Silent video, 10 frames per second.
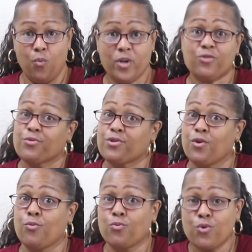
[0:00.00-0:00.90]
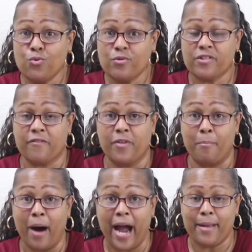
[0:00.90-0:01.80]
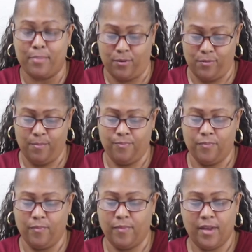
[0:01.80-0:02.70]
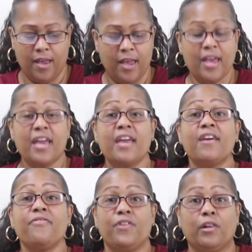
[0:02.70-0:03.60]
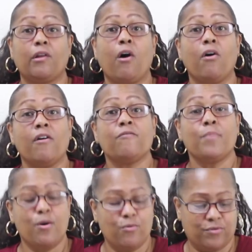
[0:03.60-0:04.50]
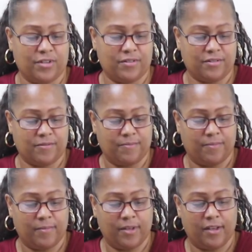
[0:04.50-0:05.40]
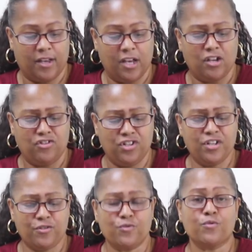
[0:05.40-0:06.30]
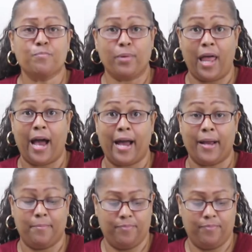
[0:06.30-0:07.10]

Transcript: which was the rules of the Bible, "in the law of Moses?" Jesus replied,